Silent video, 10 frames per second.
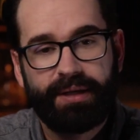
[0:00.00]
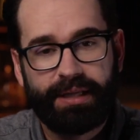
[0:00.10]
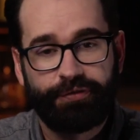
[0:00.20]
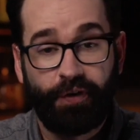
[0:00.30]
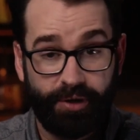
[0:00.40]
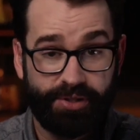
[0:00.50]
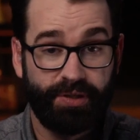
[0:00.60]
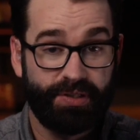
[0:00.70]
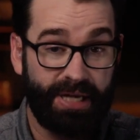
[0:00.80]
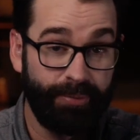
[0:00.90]
Now, the focus
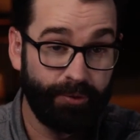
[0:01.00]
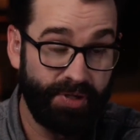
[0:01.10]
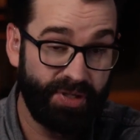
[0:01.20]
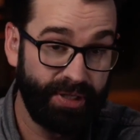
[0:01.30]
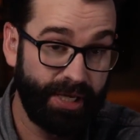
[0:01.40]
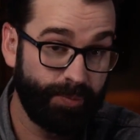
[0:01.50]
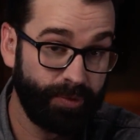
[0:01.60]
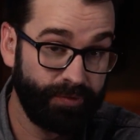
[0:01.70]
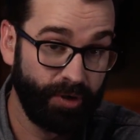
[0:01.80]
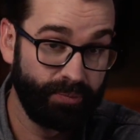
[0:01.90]
on this topic recently has
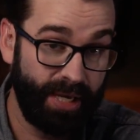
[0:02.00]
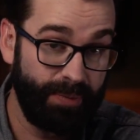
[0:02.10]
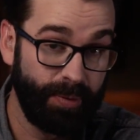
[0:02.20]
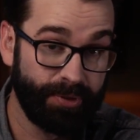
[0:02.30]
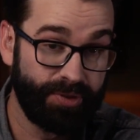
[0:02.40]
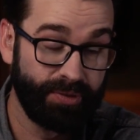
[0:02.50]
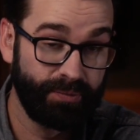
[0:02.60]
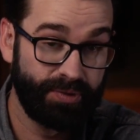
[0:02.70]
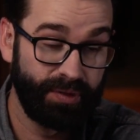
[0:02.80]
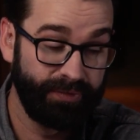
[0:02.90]
provoked many people
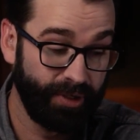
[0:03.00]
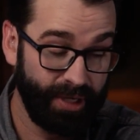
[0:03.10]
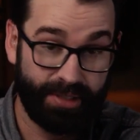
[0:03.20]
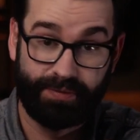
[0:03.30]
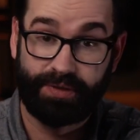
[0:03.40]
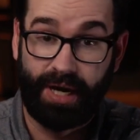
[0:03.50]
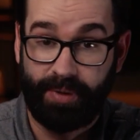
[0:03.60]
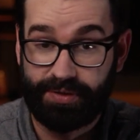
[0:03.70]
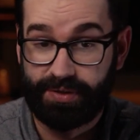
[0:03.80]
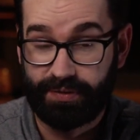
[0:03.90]
to leave all kinds of
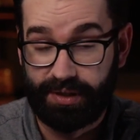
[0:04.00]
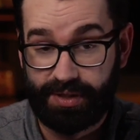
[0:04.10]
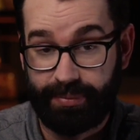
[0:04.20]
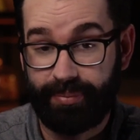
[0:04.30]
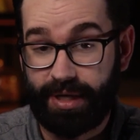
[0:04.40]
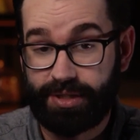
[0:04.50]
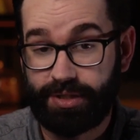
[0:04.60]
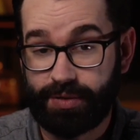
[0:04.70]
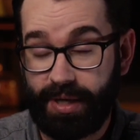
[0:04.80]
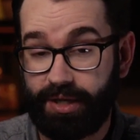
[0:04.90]
comments and send me
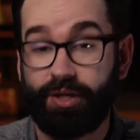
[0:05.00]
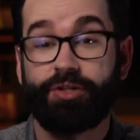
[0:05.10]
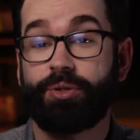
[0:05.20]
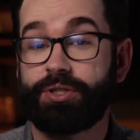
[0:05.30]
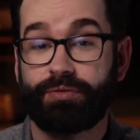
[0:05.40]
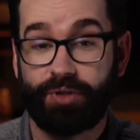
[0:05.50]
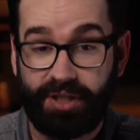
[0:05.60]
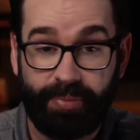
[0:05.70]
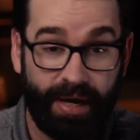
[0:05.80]
messages, making all sorts of really